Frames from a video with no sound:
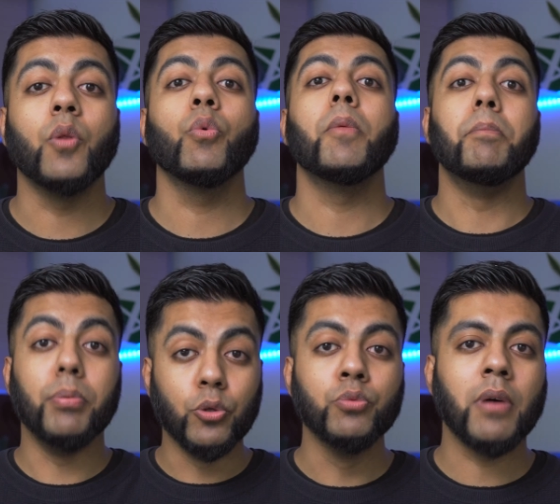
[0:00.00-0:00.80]
And what
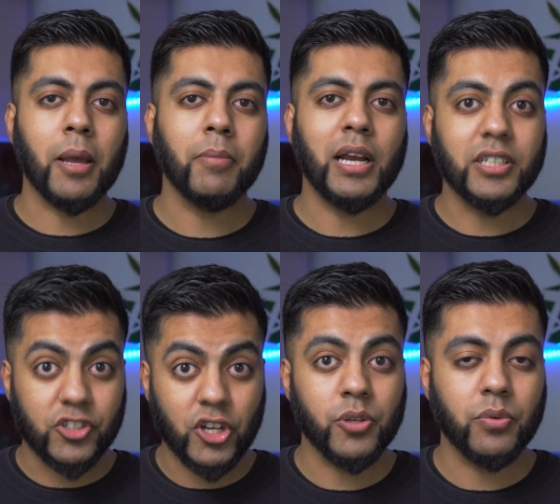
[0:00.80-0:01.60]
blew my mind
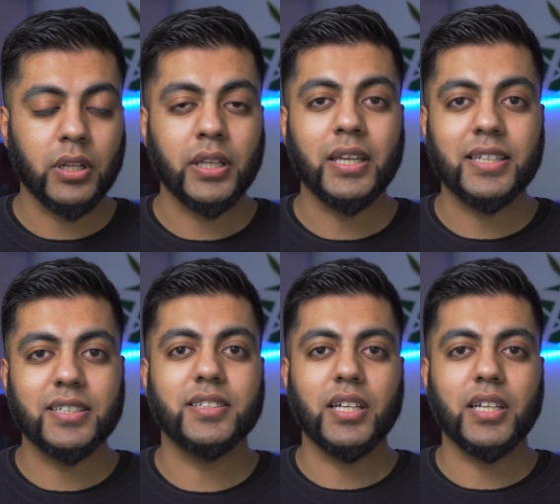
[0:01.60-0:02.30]
genuinely, it is